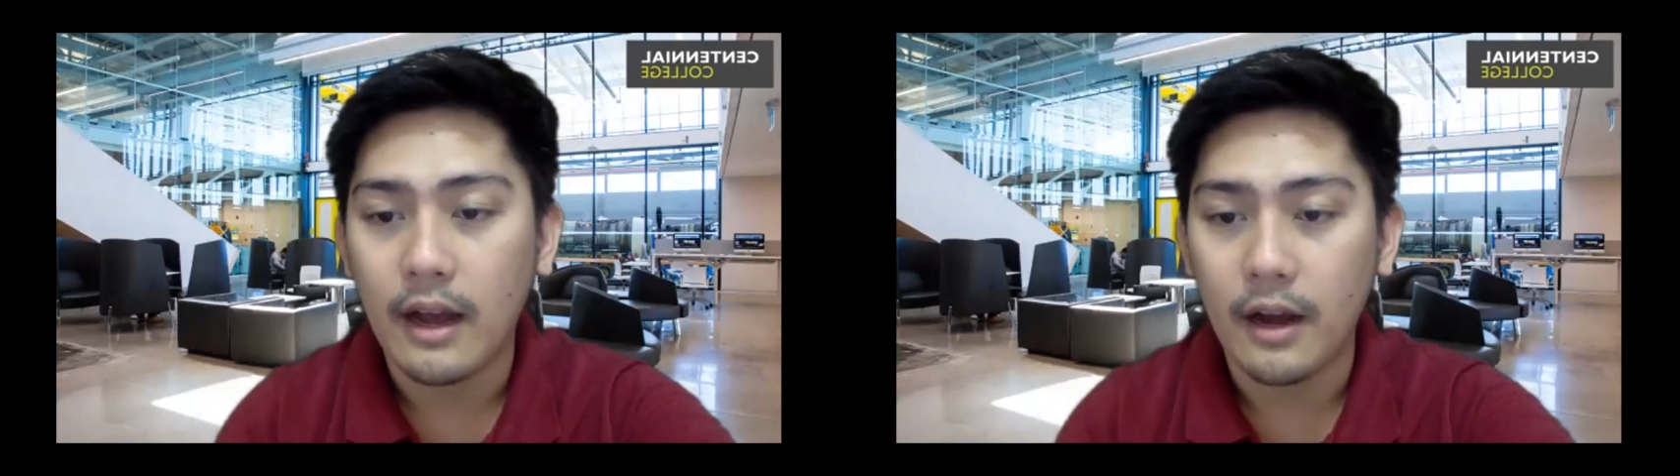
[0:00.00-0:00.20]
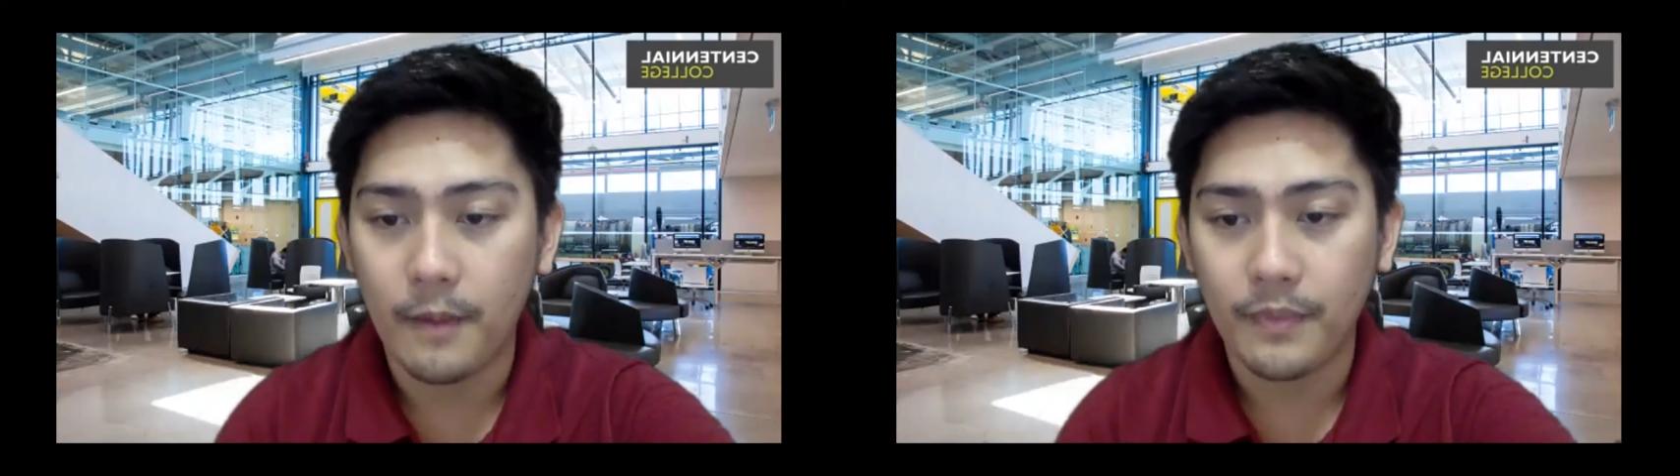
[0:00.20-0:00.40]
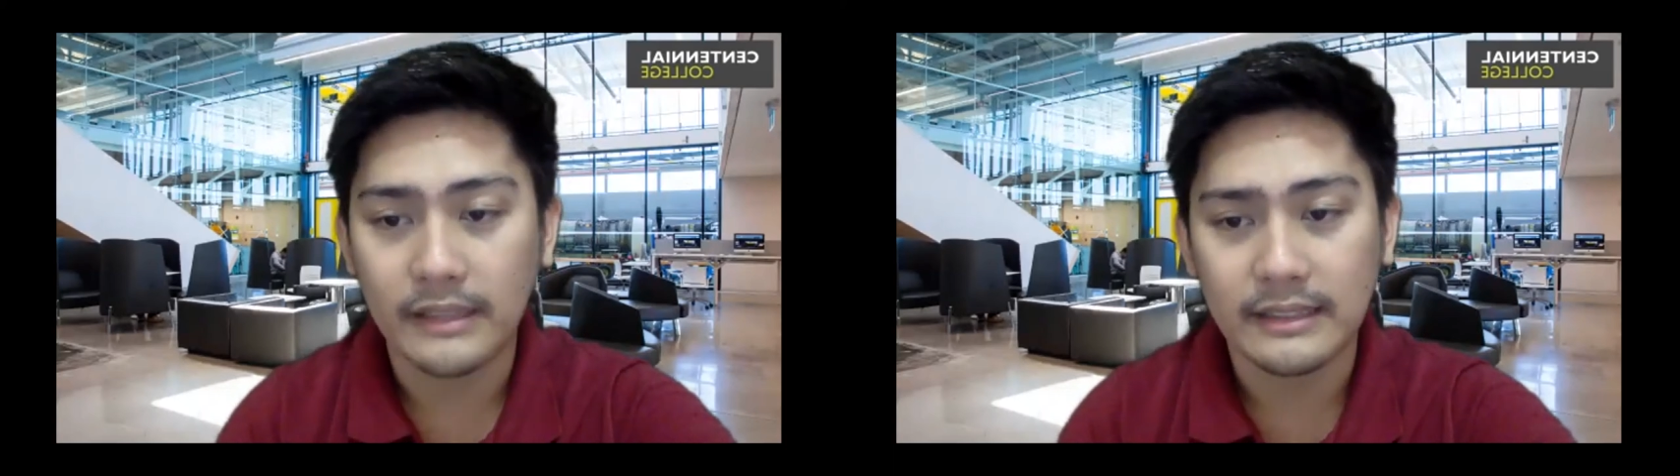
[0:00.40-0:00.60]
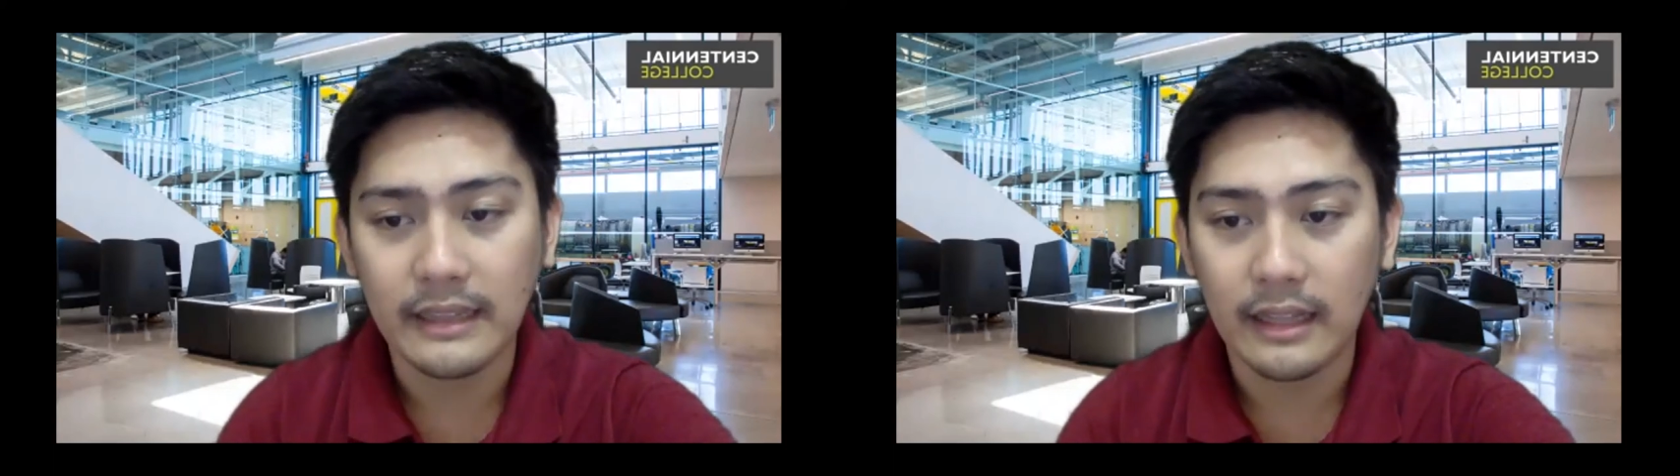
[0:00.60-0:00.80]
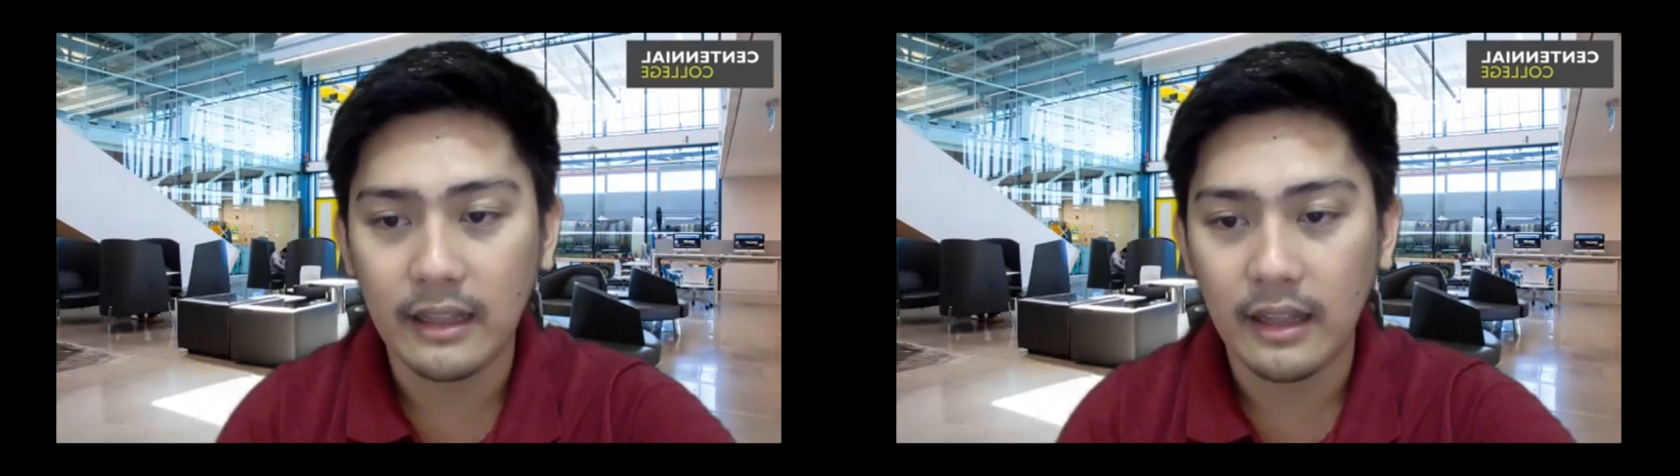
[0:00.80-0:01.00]
um, I
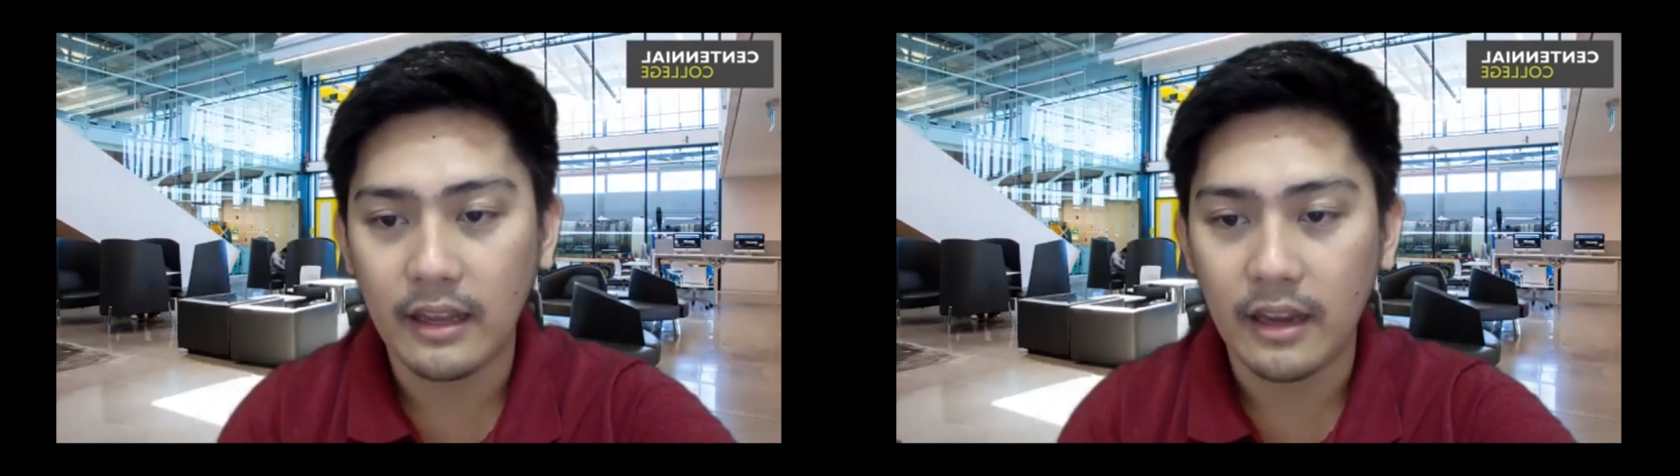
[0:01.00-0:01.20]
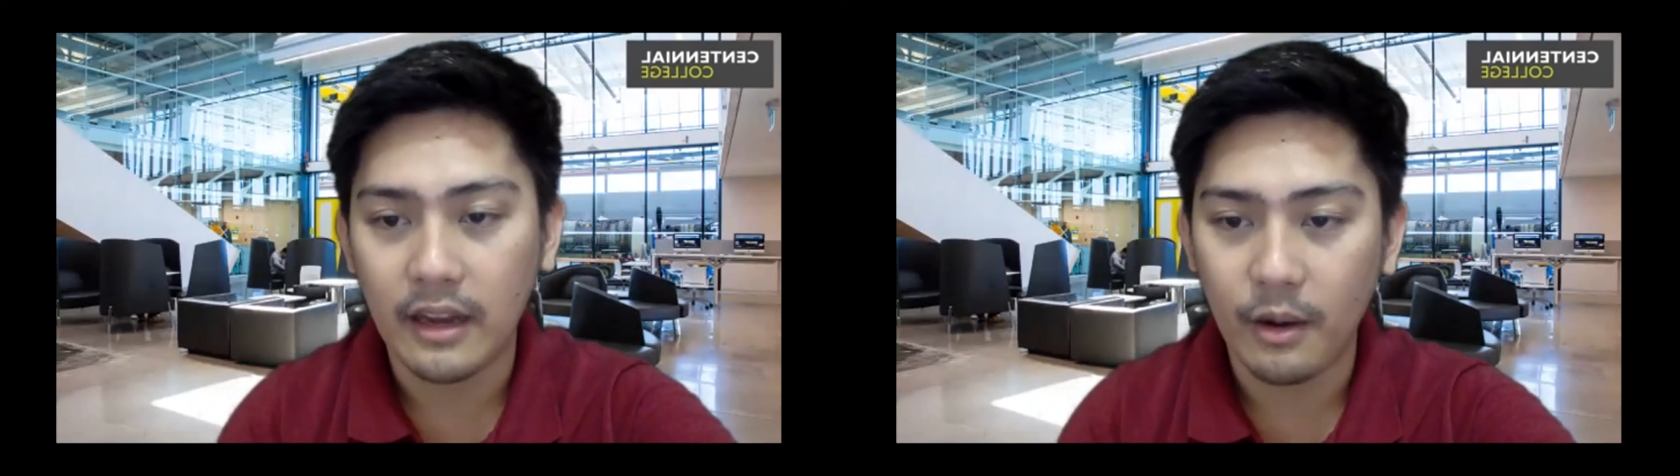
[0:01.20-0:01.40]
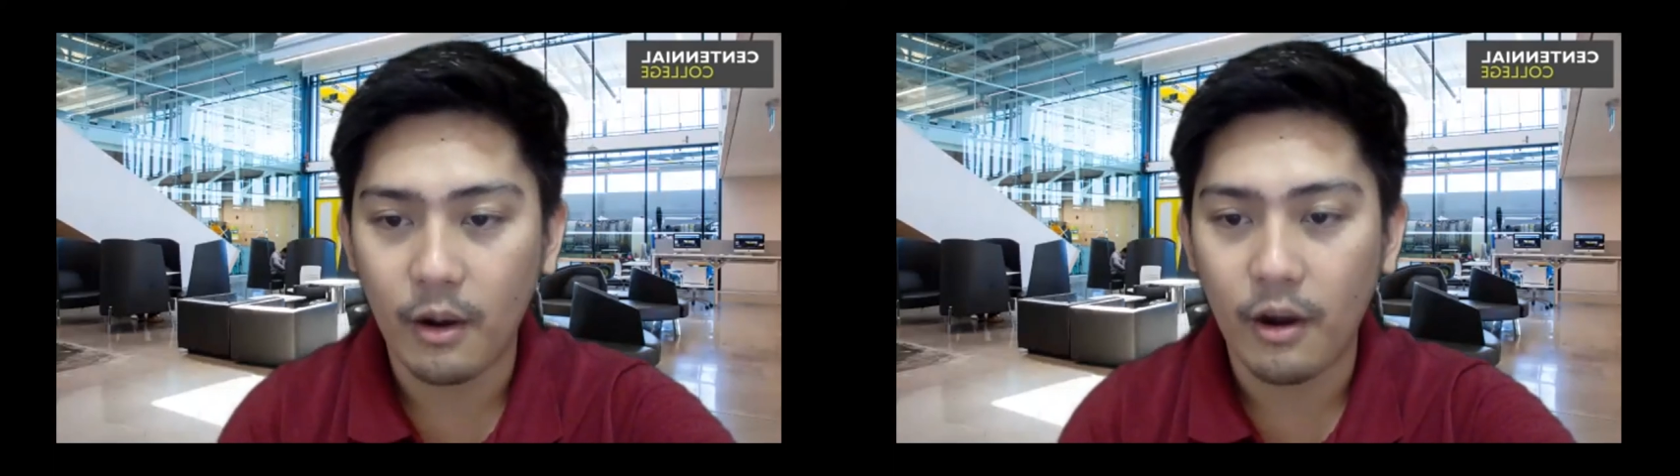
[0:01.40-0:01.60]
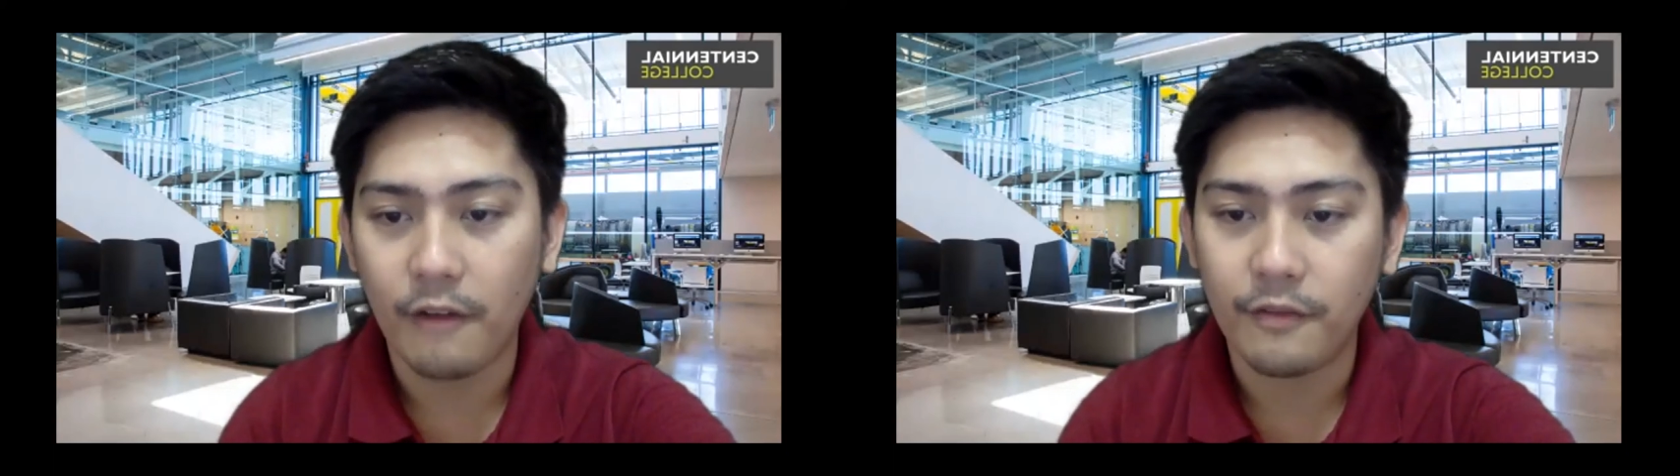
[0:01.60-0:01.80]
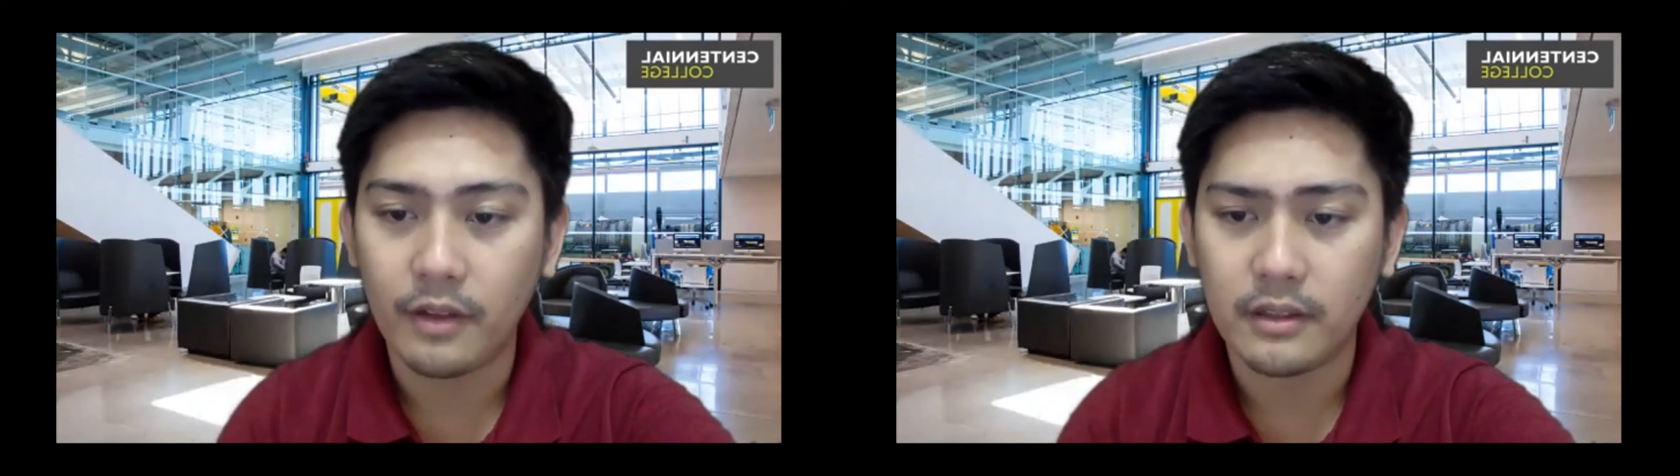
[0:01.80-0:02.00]
sent a link here
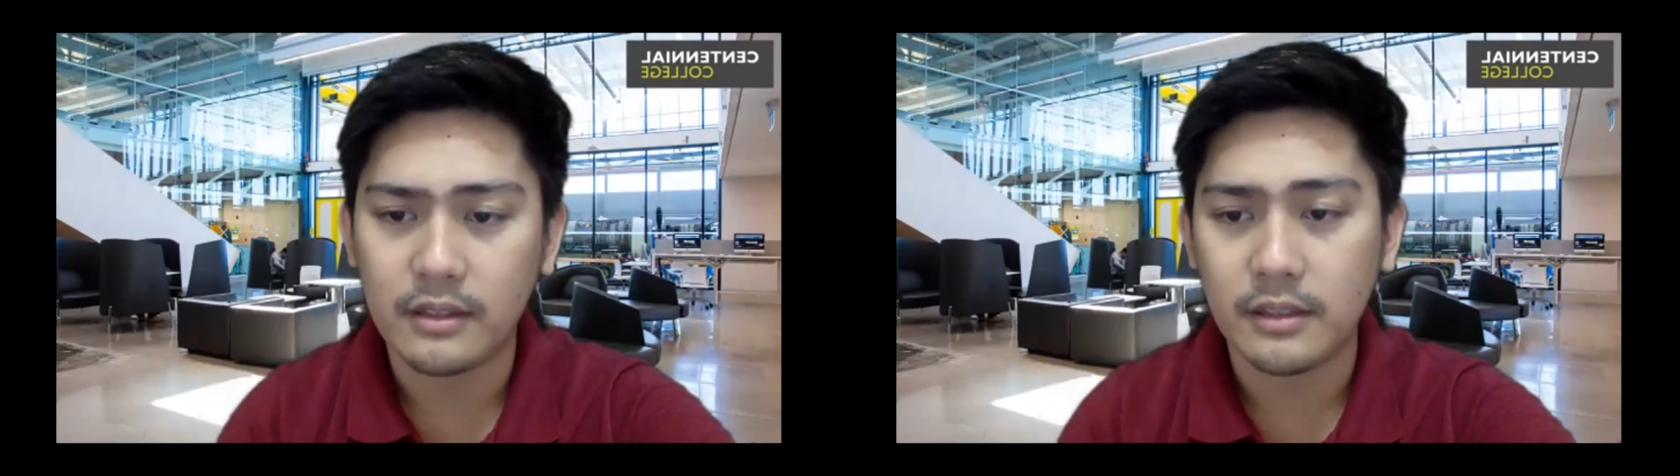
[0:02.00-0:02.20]
of uh,